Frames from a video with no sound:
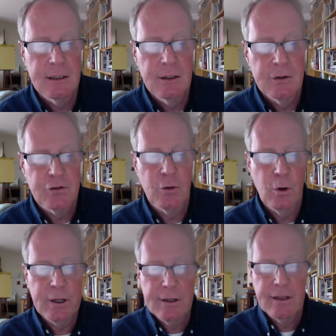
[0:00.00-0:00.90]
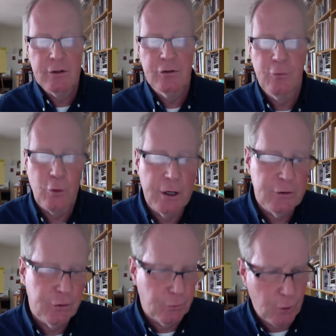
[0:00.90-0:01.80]
So what he thinks of
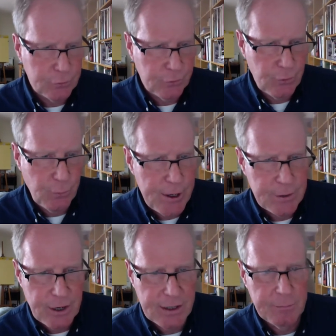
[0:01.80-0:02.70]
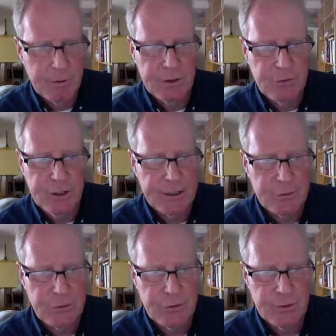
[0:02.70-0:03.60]
Christ across the way is anybody's
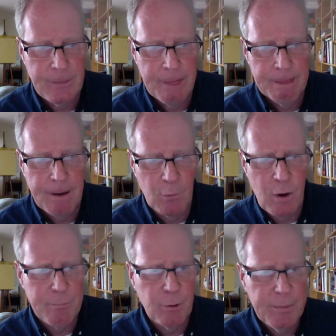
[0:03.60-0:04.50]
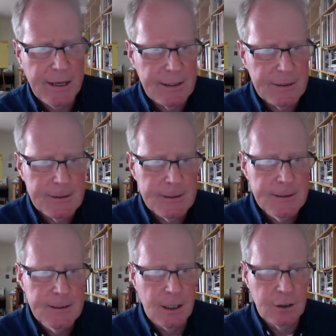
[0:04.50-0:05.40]
guess. A reprobate?
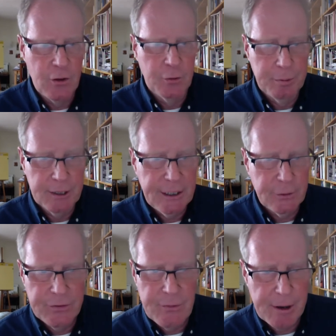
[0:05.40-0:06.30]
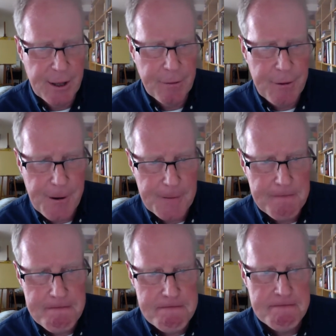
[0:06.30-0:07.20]
Another bleeder in the pantheon?
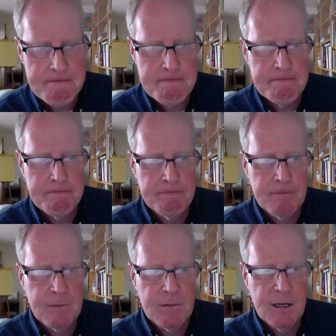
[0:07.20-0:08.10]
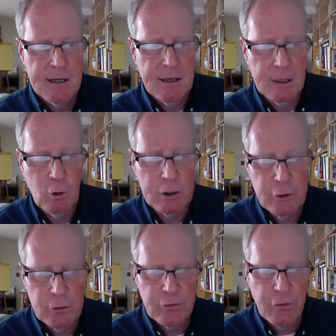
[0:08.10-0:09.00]
And what
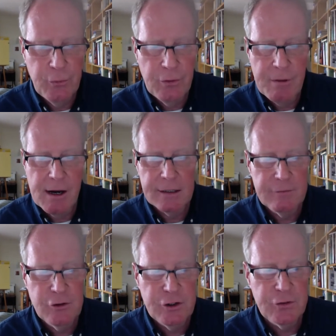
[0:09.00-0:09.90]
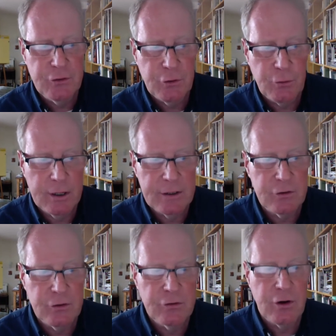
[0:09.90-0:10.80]
goes through the mind of Jesus
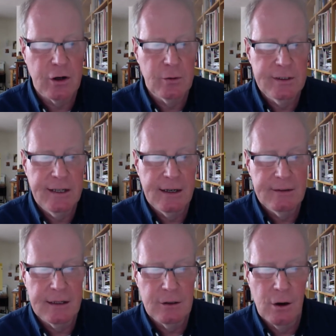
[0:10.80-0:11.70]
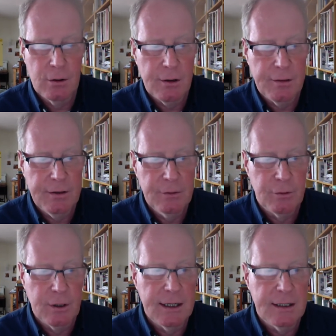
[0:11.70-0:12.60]
Christ sorrowing down that long cathedral
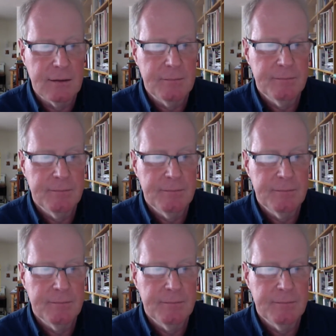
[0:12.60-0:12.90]
aisle?